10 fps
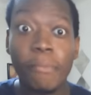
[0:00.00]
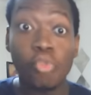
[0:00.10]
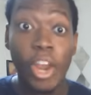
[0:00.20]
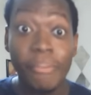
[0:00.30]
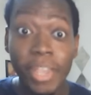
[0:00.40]

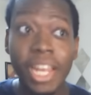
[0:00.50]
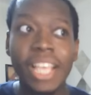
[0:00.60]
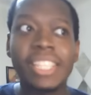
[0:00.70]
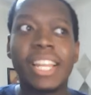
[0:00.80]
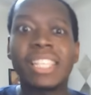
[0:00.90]
Raven
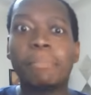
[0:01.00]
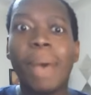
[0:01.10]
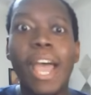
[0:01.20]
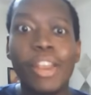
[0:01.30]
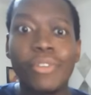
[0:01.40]
is an
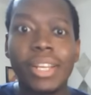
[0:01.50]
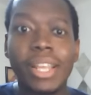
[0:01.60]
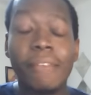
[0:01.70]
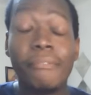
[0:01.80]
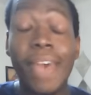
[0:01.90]
aspiring
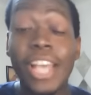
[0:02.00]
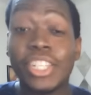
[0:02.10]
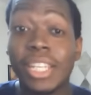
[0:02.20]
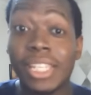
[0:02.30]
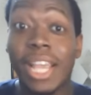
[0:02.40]

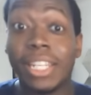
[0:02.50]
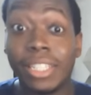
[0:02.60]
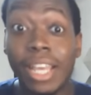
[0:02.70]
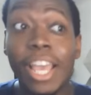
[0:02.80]
fashion designer.